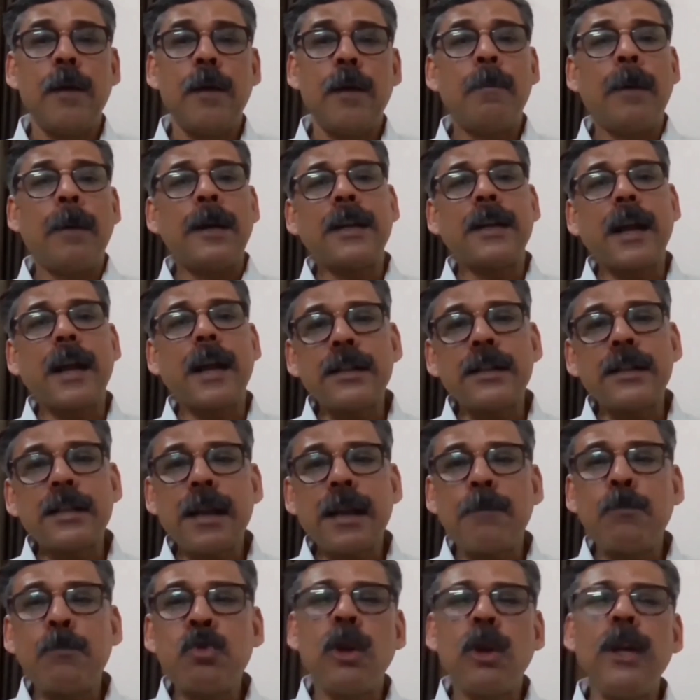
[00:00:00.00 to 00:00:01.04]
But
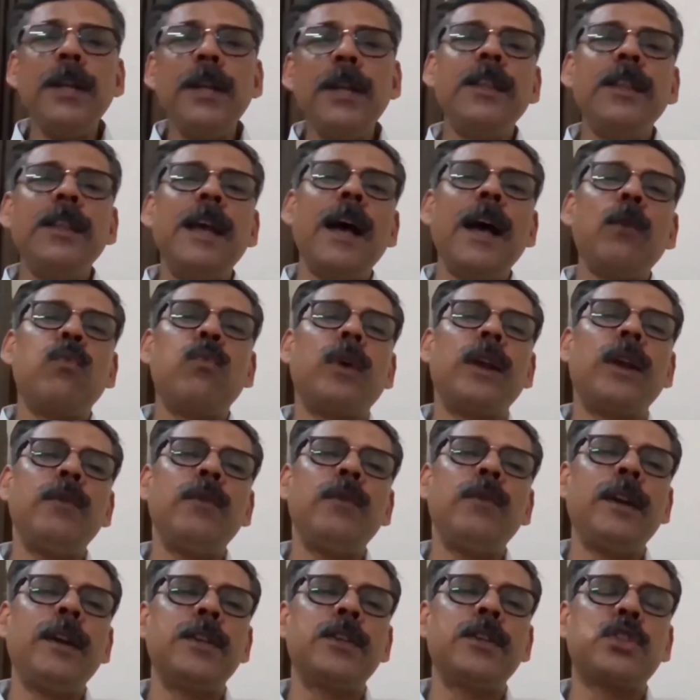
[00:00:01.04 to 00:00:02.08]
conceptually, they are very,
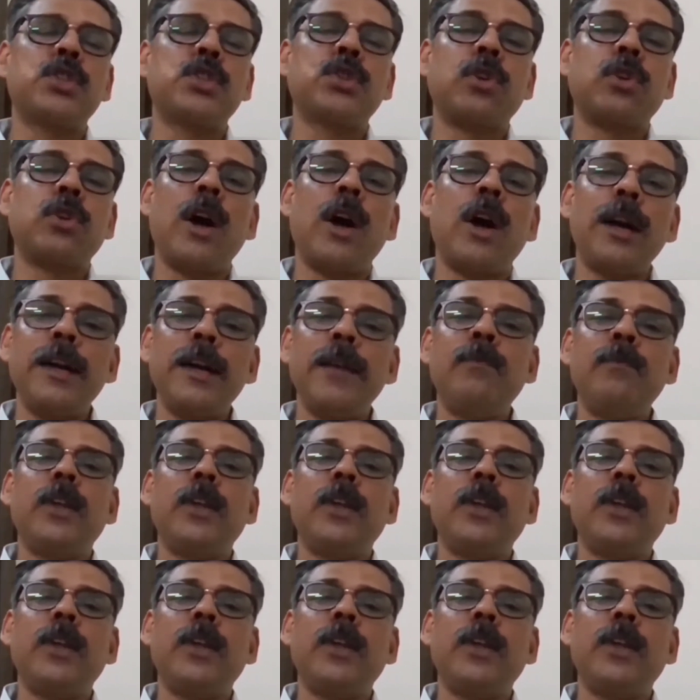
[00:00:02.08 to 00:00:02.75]
very strong in